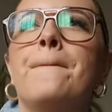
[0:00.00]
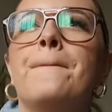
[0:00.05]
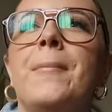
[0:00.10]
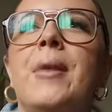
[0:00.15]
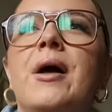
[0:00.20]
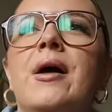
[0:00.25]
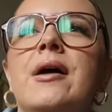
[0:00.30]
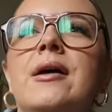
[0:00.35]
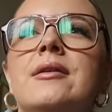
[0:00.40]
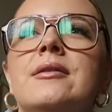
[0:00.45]

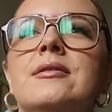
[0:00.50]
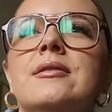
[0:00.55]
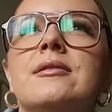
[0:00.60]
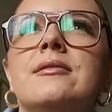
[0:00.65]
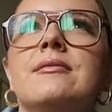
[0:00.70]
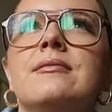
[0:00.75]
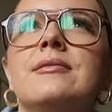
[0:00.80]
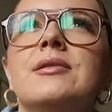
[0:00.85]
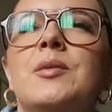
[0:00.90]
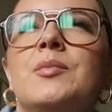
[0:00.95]

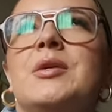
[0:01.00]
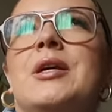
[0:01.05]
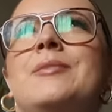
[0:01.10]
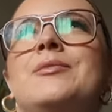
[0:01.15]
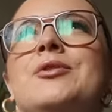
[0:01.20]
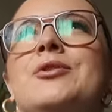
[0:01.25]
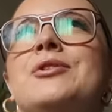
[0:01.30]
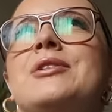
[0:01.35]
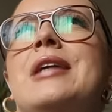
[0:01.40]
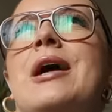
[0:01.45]
but
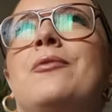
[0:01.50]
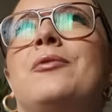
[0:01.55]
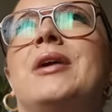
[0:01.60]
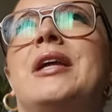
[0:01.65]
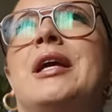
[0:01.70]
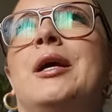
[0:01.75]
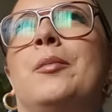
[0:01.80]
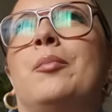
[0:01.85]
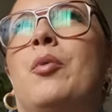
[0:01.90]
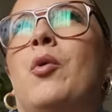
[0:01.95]
sometimes there's not
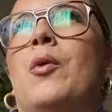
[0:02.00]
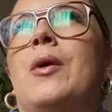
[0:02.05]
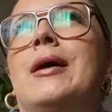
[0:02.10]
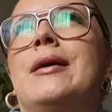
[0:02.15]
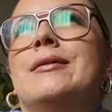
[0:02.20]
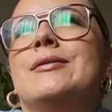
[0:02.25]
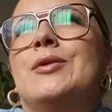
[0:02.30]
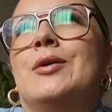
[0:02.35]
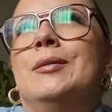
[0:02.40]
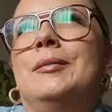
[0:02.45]
really a
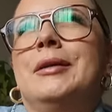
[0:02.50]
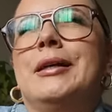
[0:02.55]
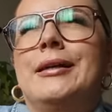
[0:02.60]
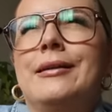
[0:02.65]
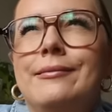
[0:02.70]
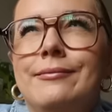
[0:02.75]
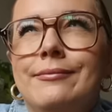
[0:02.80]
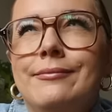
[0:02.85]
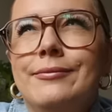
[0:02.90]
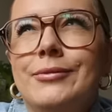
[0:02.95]
point. So I'm
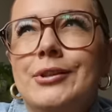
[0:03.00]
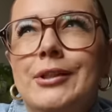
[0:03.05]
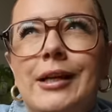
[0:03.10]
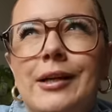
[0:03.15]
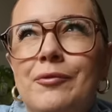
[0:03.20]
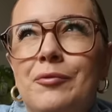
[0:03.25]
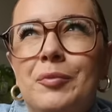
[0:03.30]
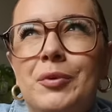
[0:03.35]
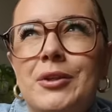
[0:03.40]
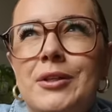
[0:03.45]
like, should
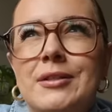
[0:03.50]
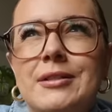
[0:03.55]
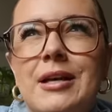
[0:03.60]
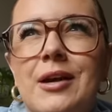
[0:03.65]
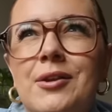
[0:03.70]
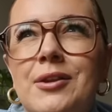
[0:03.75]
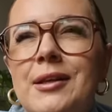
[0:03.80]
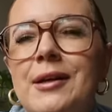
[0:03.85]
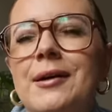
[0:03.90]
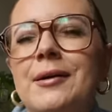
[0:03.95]
I even put this
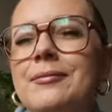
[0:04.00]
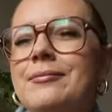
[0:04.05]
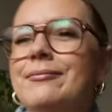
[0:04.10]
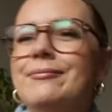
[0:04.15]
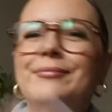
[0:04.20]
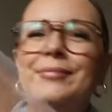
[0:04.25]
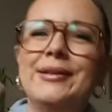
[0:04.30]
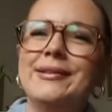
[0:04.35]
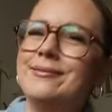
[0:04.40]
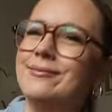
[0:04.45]
out there?
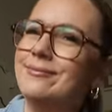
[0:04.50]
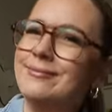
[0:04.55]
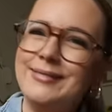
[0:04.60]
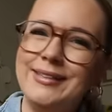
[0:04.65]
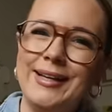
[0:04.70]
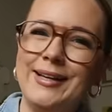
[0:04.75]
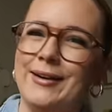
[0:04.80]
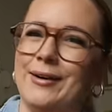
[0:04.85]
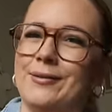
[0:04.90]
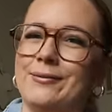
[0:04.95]
But,
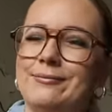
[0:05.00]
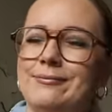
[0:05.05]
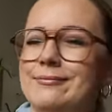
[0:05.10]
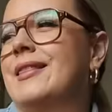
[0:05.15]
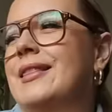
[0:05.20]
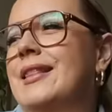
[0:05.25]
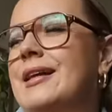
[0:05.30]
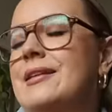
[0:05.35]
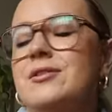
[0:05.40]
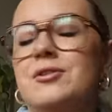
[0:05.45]
you know,
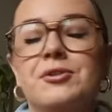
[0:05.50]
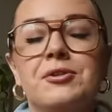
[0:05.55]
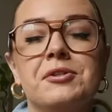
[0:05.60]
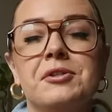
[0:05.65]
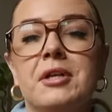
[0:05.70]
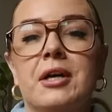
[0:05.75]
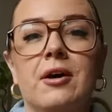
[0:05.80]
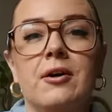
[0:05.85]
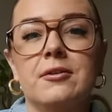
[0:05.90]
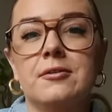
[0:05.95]
that's
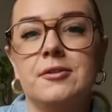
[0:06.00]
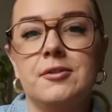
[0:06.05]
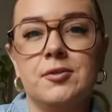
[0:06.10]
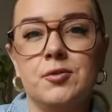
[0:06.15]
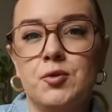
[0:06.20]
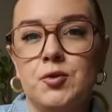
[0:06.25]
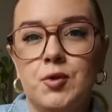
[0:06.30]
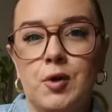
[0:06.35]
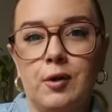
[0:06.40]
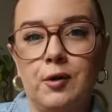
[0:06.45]
just the
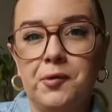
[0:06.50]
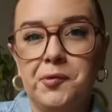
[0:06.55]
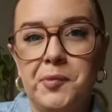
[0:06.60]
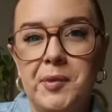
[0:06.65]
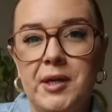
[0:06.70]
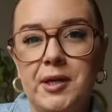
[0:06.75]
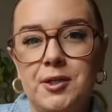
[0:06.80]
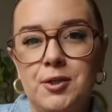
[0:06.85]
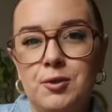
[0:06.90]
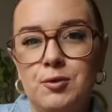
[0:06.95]
constant struggle of
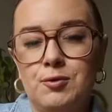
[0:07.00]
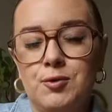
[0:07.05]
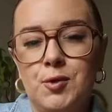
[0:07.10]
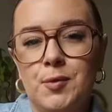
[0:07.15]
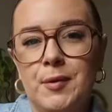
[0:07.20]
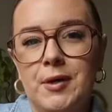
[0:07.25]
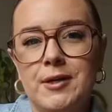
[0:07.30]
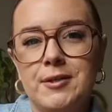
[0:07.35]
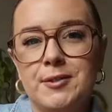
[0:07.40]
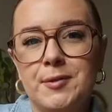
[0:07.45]
being a
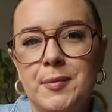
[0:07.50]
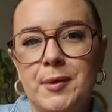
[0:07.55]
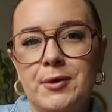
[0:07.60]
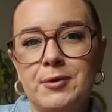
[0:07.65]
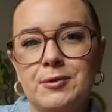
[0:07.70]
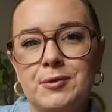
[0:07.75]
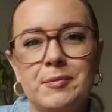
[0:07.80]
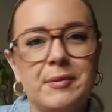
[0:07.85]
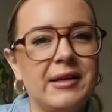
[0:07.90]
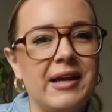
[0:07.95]
YouTuber, I
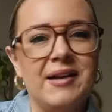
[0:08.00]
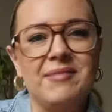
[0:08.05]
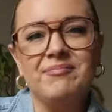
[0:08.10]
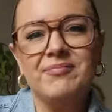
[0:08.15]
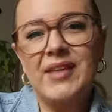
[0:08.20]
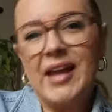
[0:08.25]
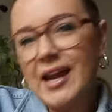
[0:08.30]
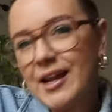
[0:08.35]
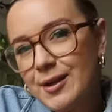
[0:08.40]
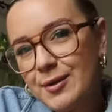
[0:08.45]
suppose. But yeah,
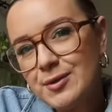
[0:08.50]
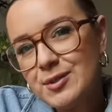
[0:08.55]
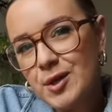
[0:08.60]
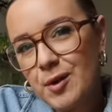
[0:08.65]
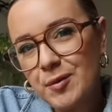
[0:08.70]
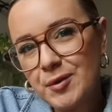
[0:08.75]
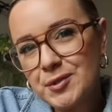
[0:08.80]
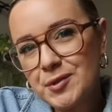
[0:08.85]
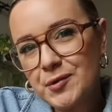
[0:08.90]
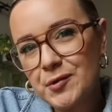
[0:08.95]
thank you
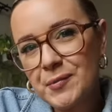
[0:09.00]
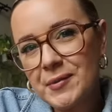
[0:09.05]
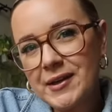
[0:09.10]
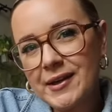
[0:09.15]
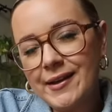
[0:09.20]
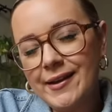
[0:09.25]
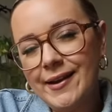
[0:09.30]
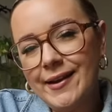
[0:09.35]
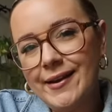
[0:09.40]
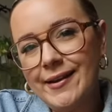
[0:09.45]
so much for
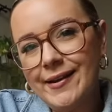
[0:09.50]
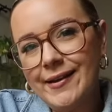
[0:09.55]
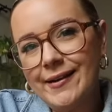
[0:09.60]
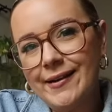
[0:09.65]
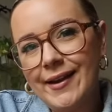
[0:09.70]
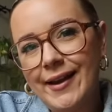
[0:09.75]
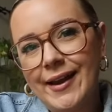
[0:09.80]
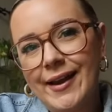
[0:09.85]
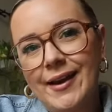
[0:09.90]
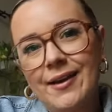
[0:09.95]
being
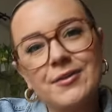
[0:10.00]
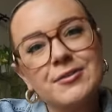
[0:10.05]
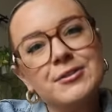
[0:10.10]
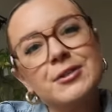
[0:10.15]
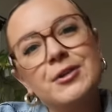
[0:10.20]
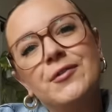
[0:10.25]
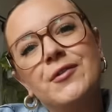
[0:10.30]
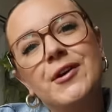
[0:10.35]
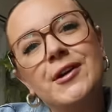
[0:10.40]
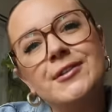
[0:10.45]
here, and I'll
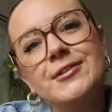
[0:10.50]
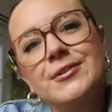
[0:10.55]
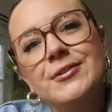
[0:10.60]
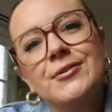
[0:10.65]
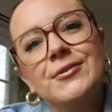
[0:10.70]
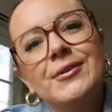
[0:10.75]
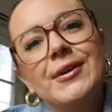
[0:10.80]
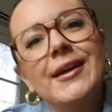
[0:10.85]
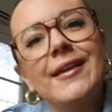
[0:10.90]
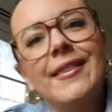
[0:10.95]
see you very
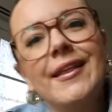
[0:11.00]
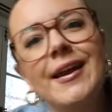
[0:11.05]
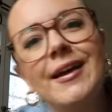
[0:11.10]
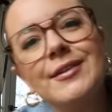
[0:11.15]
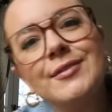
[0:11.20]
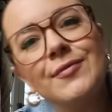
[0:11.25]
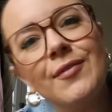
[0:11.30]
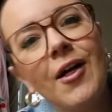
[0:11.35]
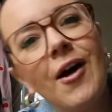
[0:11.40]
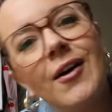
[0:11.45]
soon in the
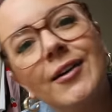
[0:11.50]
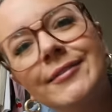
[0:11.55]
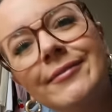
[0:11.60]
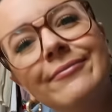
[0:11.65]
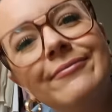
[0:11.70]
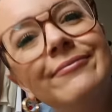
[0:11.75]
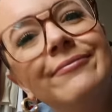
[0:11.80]
next vlog.